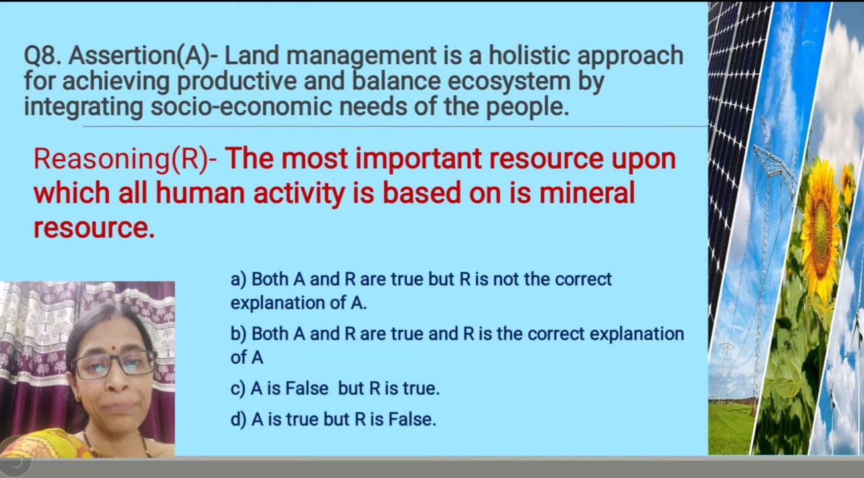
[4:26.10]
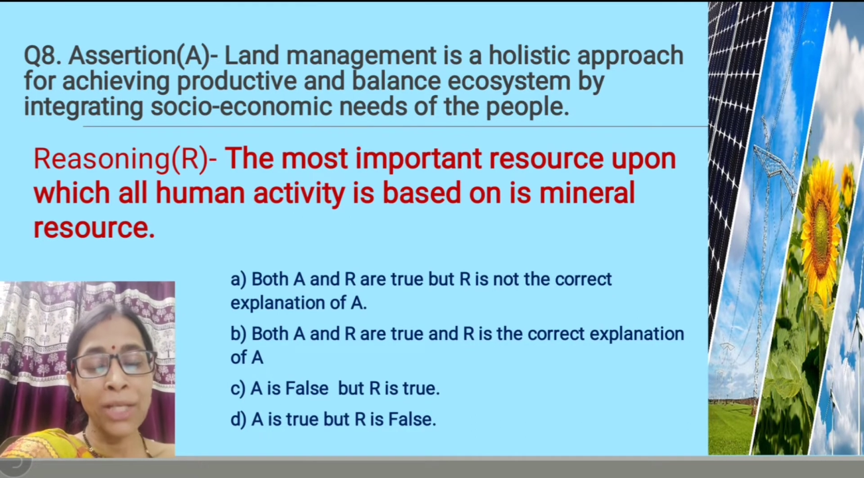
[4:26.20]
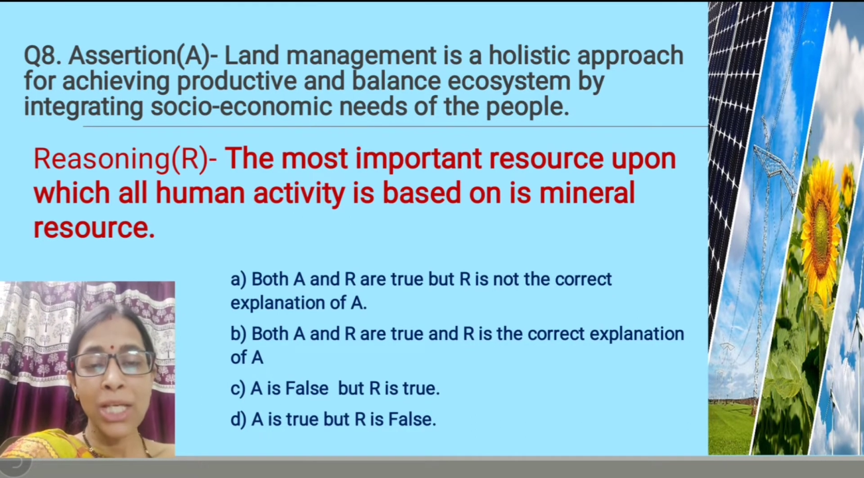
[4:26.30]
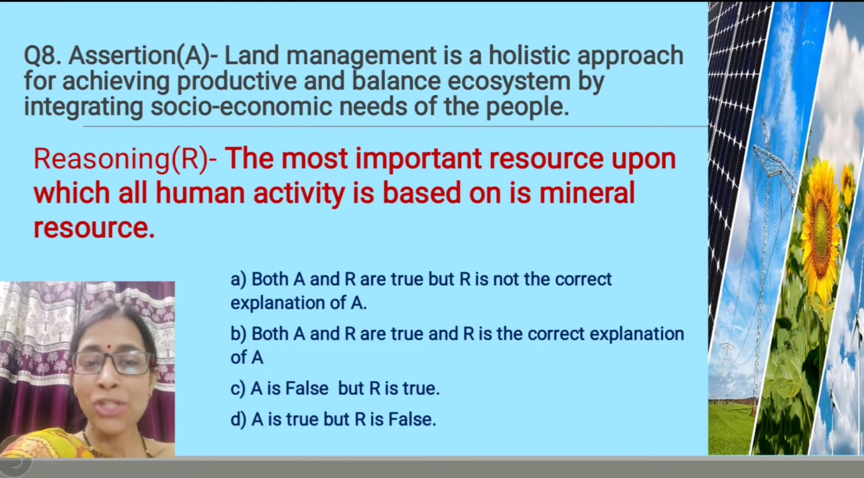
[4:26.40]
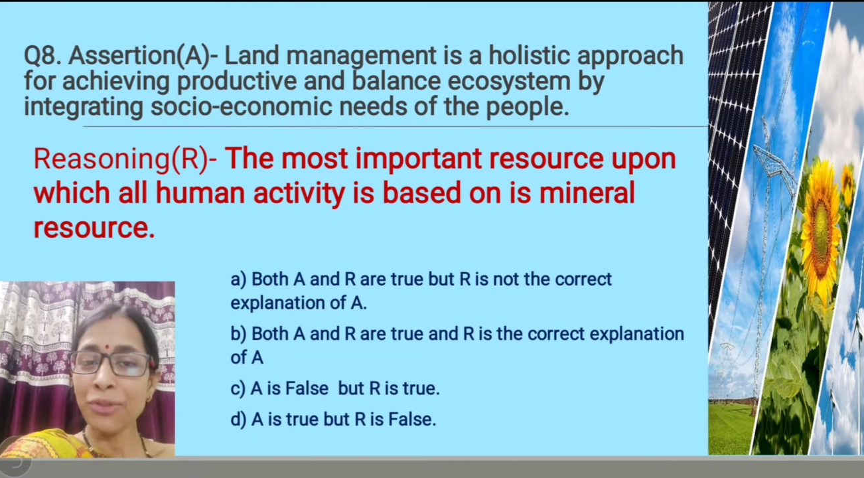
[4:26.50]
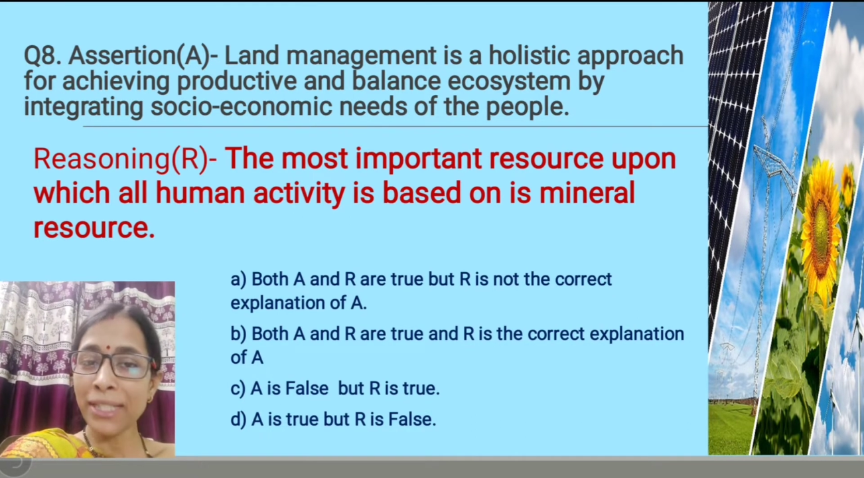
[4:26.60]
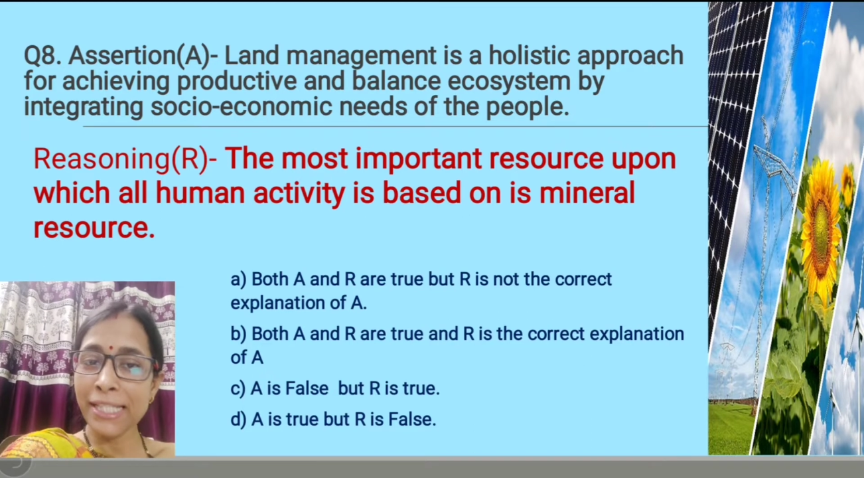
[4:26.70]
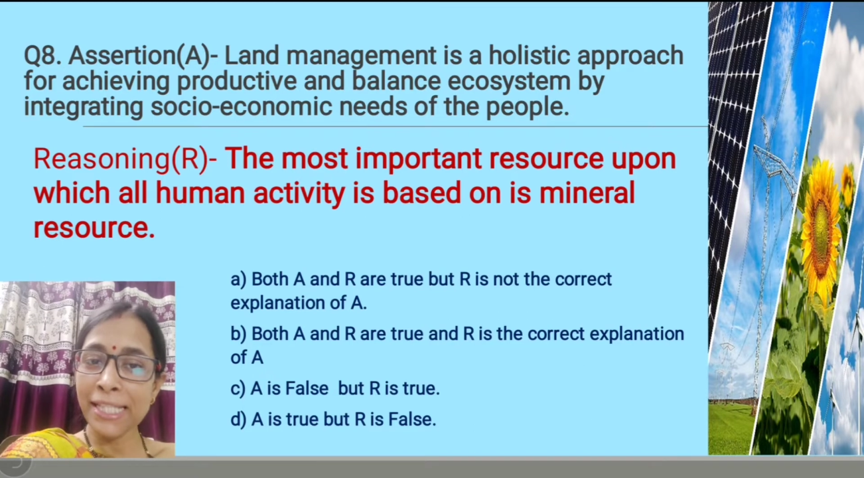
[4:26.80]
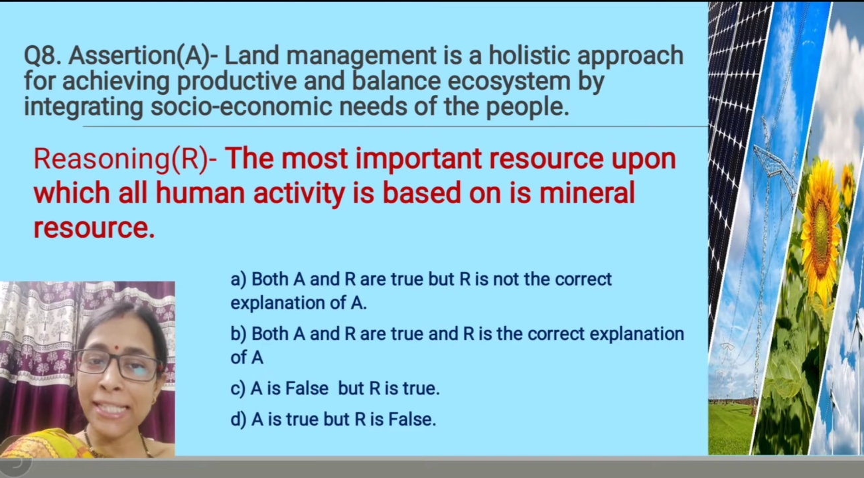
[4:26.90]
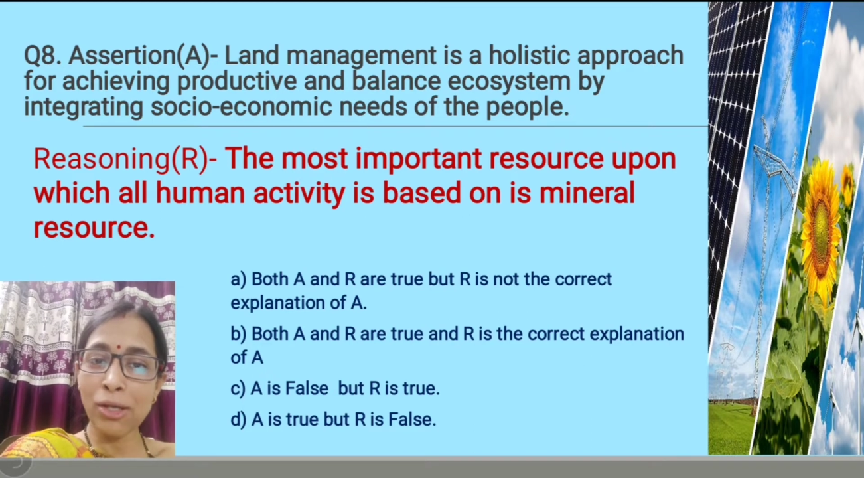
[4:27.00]
So this
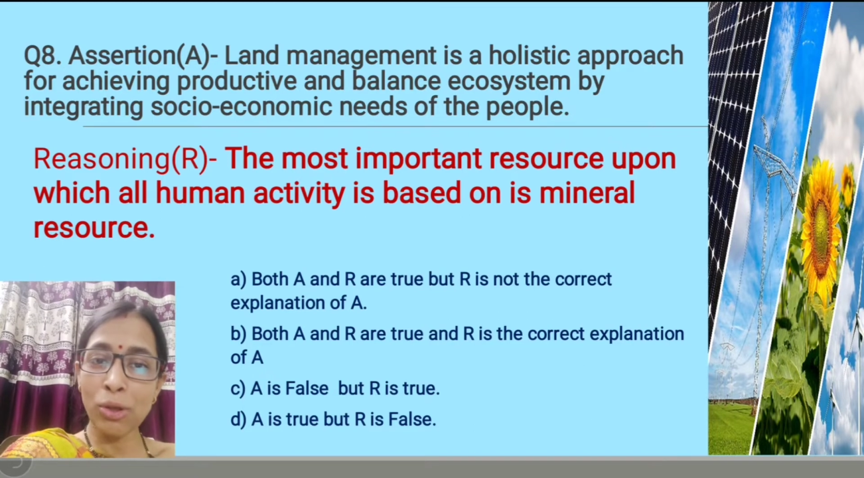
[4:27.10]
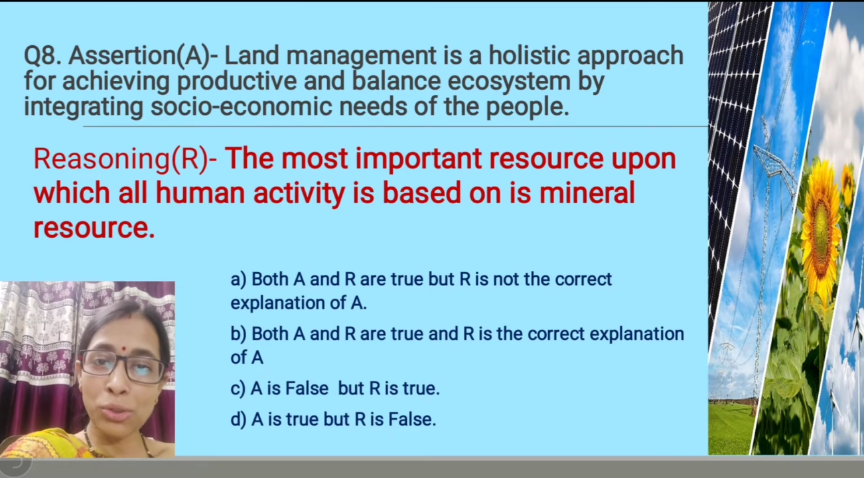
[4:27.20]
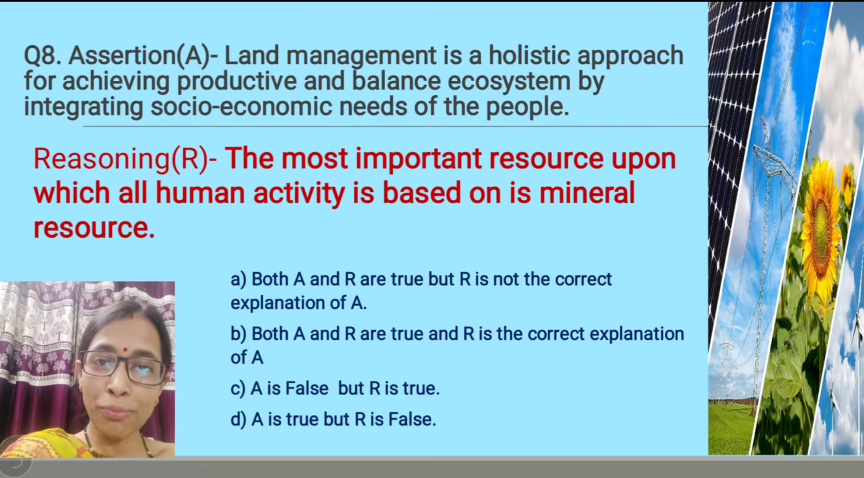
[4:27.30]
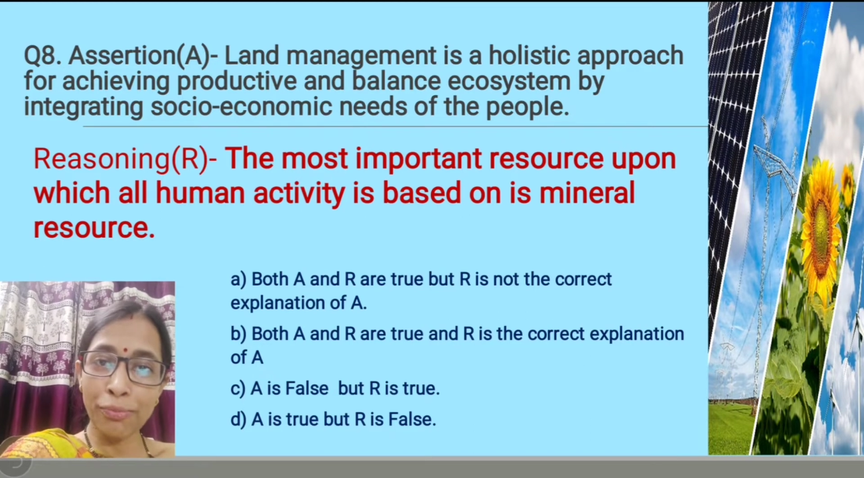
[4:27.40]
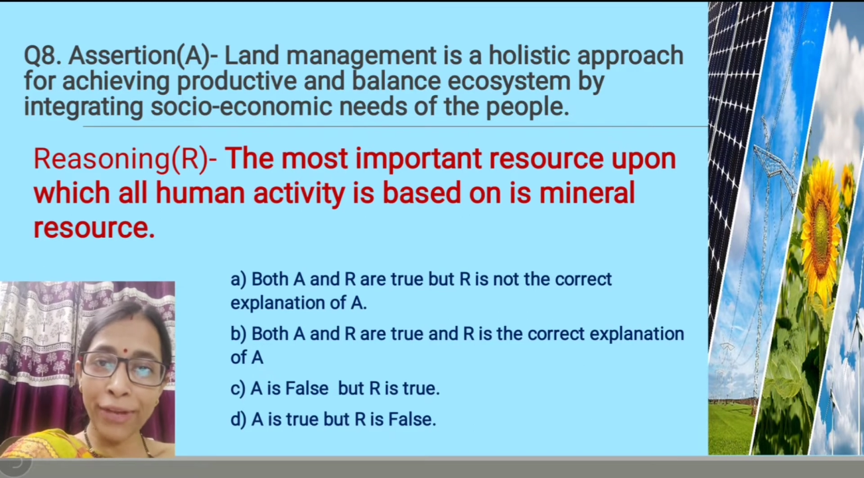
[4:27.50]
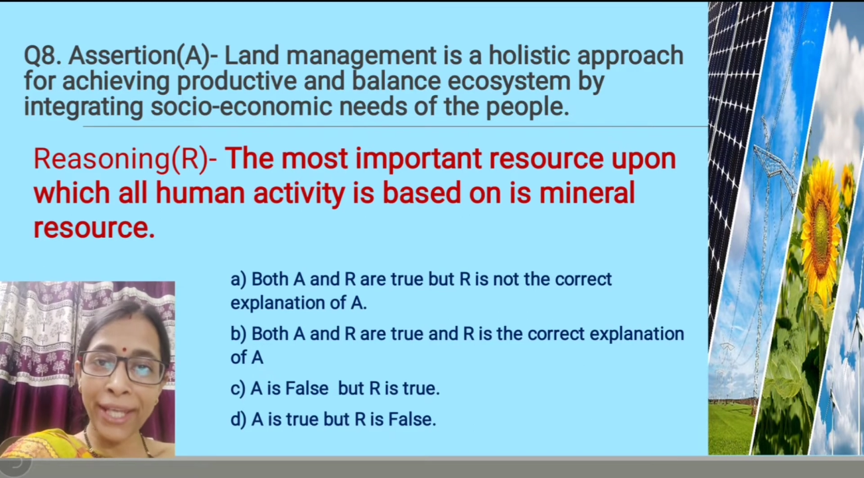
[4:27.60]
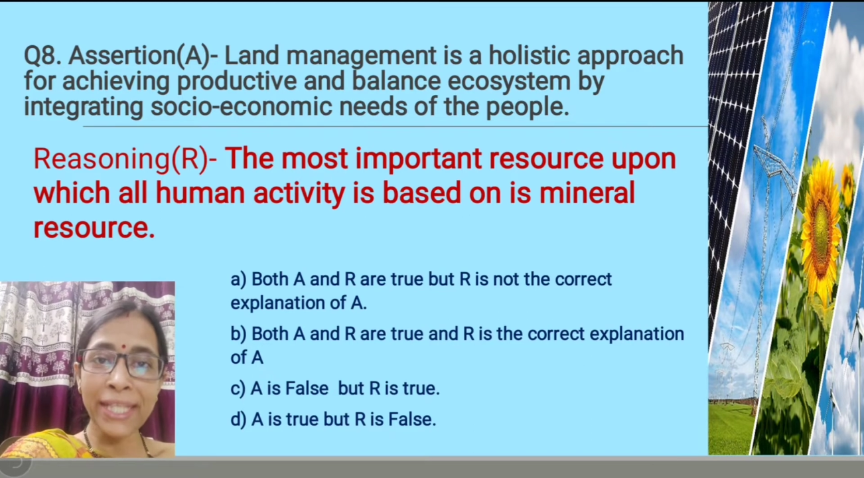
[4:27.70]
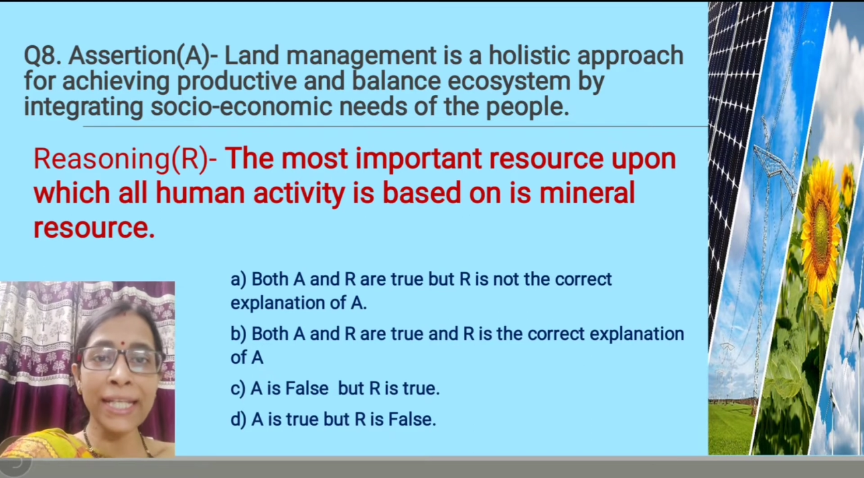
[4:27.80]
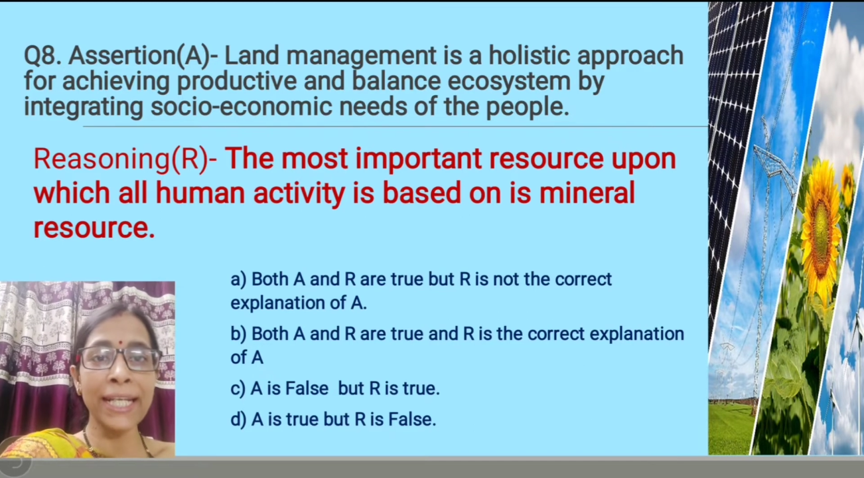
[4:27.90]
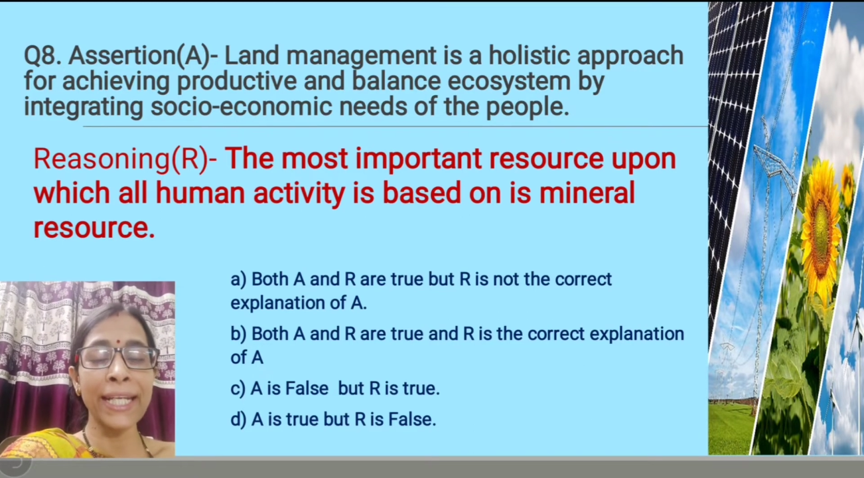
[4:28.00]
is also very
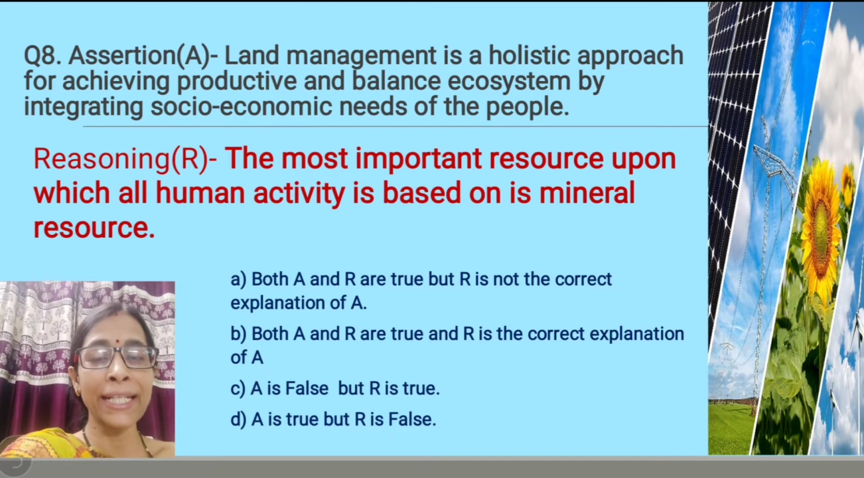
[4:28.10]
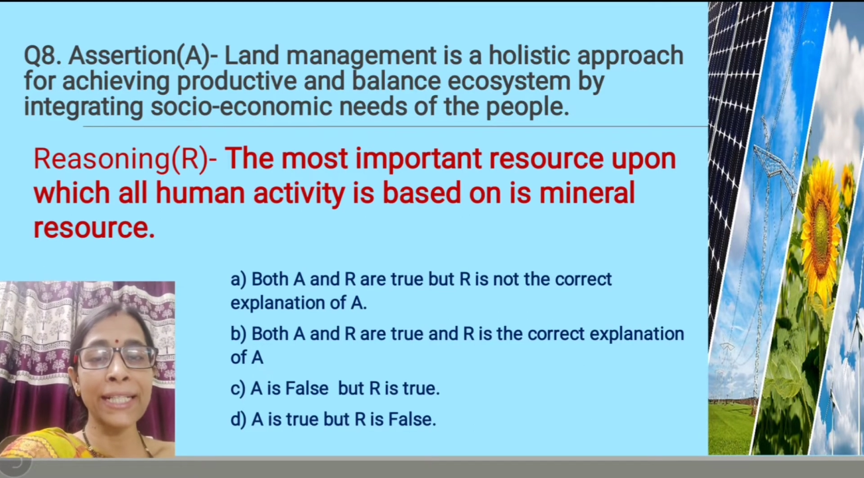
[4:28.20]
correct.